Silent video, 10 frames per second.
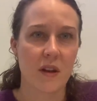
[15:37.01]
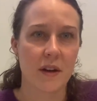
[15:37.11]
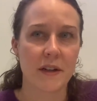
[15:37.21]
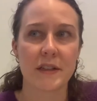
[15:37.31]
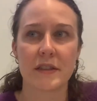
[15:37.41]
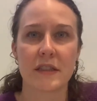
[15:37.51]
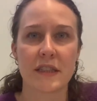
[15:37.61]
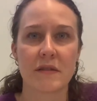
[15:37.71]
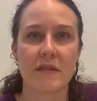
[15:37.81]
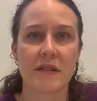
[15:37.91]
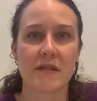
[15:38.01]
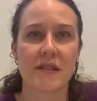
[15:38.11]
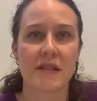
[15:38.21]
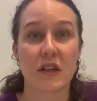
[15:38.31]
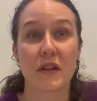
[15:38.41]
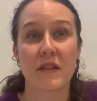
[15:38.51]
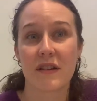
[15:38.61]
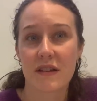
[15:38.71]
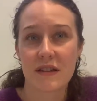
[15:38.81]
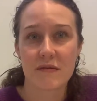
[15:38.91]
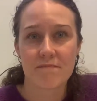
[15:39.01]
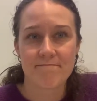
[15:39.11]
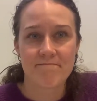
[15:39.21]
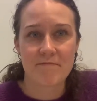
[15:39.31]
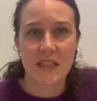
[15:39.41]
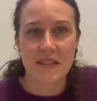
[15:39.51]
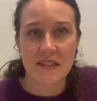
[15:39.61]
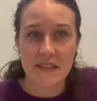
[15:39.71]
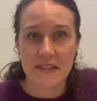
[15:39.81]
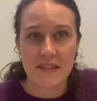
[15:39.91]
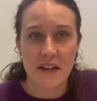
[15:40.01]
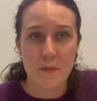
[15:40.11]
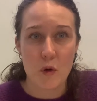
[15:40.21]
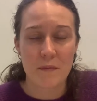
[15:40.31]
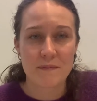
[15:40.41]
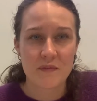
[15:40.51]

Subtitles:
And it's a good thing that it doesn't exist anymore.